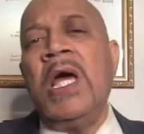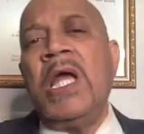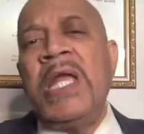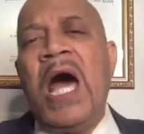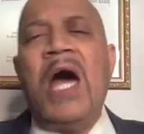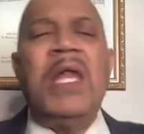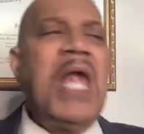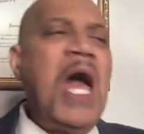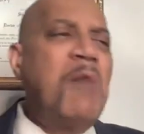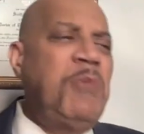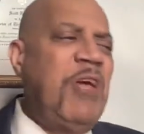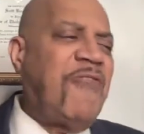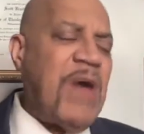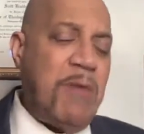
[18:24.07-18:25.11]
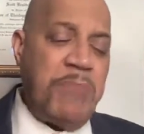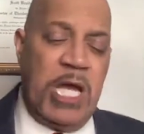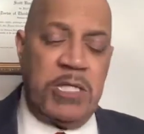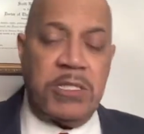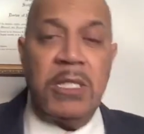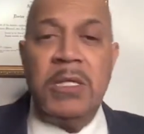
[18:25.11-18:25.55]
Now, allow me, if I
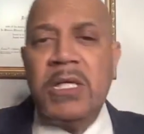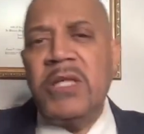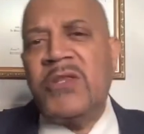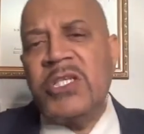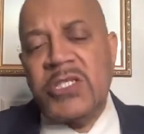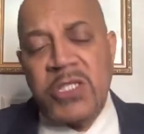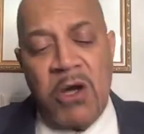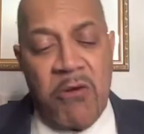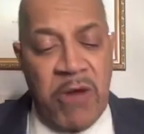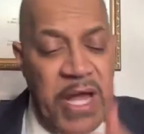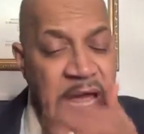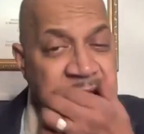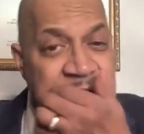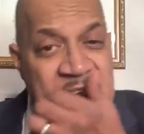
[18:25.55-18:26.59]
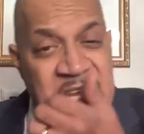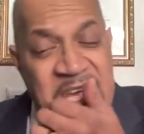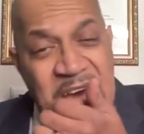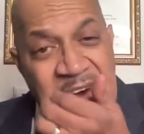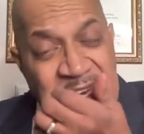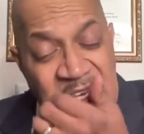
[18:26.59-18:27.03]
may, to look at this story and, and
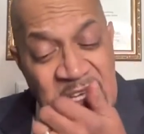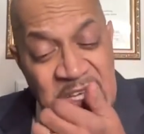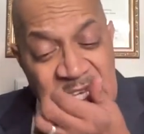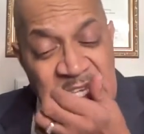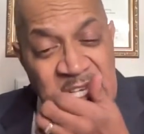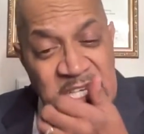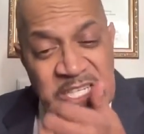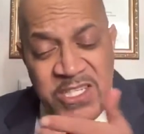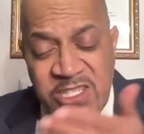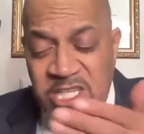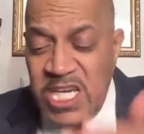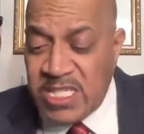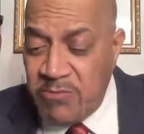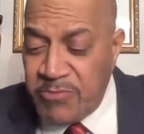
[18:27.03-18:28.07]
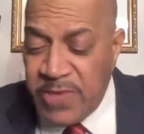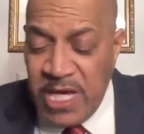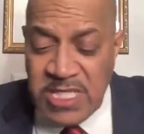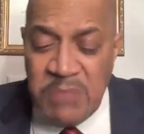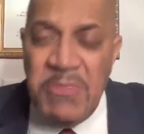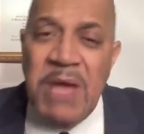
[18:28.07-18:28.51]
kind of see some
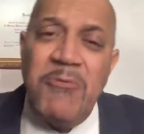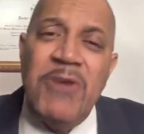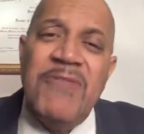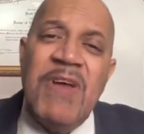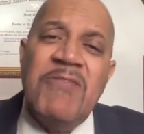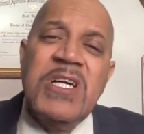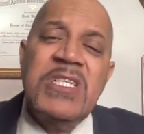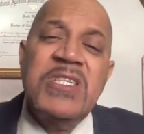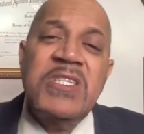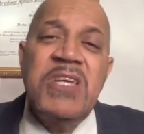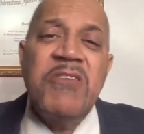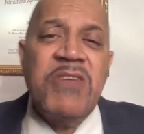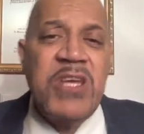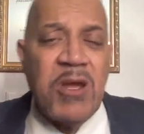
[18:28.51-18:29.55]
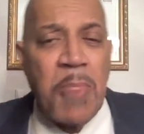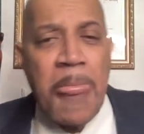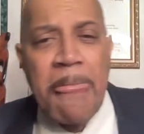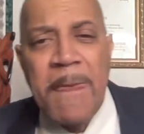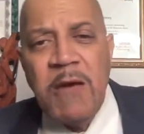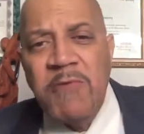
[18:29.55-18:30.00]
things that maybe we've never considered here.
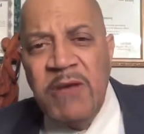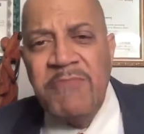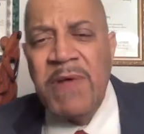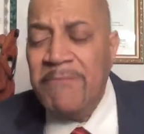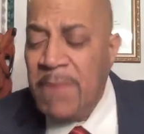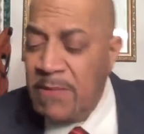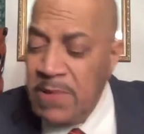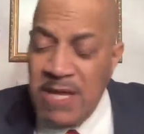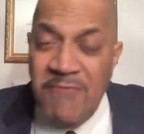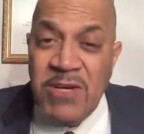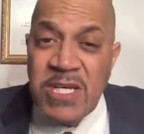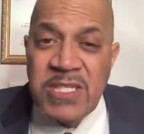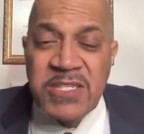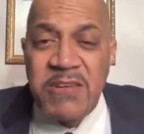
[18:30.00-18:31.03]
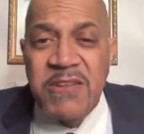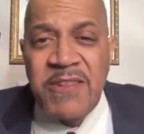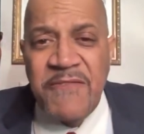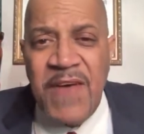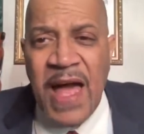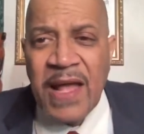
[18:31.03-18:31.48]
We've ne maybe never considered
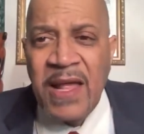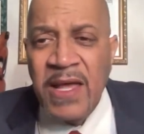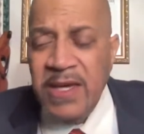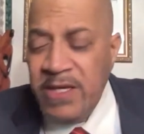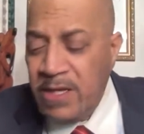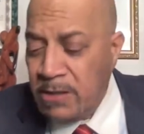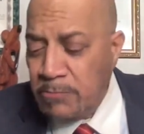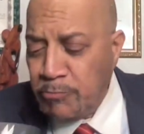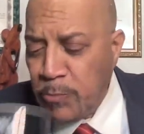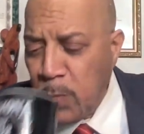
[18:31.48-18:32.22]
the fact, you know.